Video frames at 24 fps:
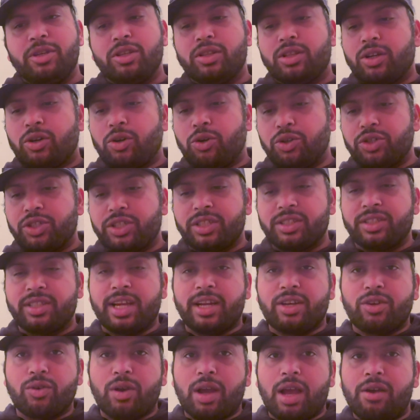the questions
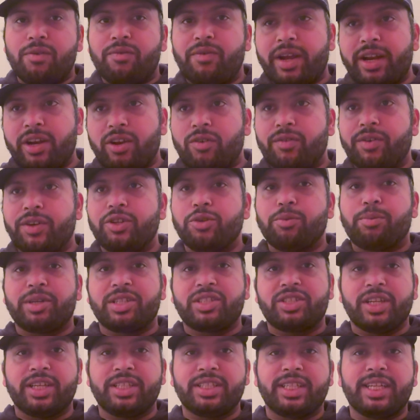that you have whenever you're
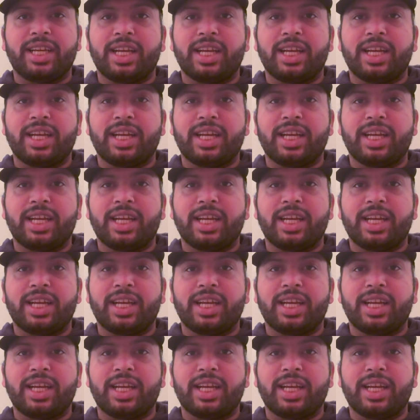purchasing